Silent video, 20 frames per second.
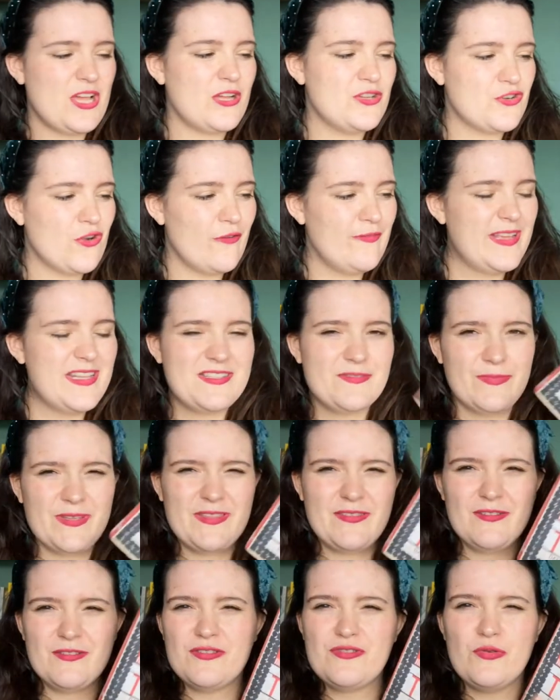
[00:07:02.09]
a touch of it
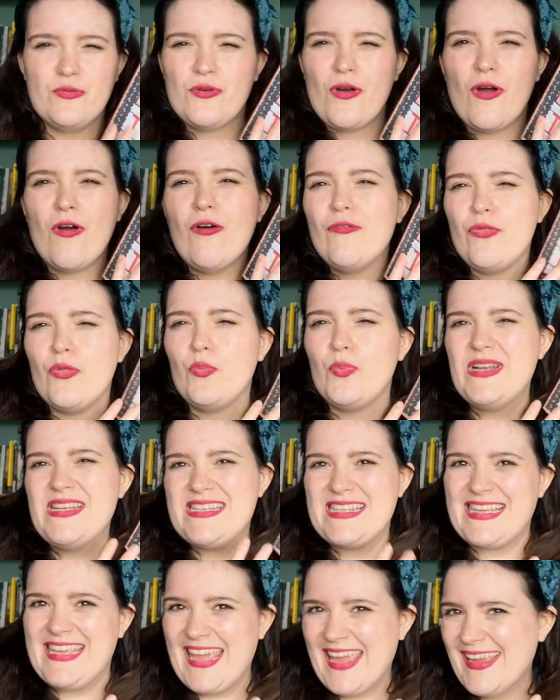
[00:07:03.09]
with talk of the
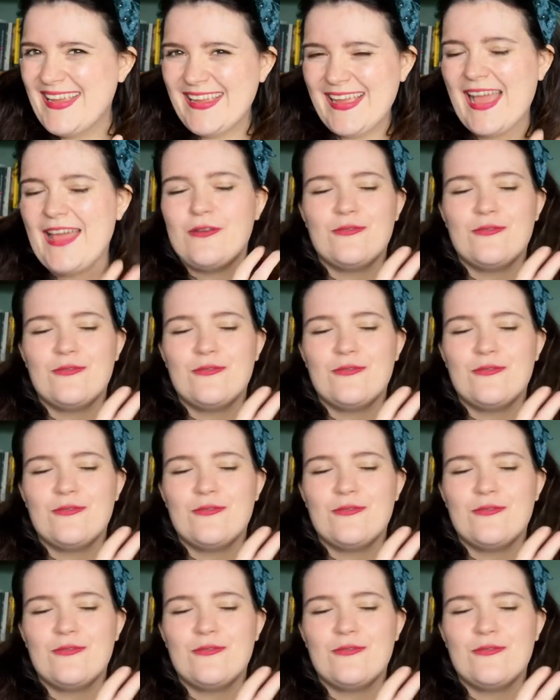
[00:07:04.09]
Winter King,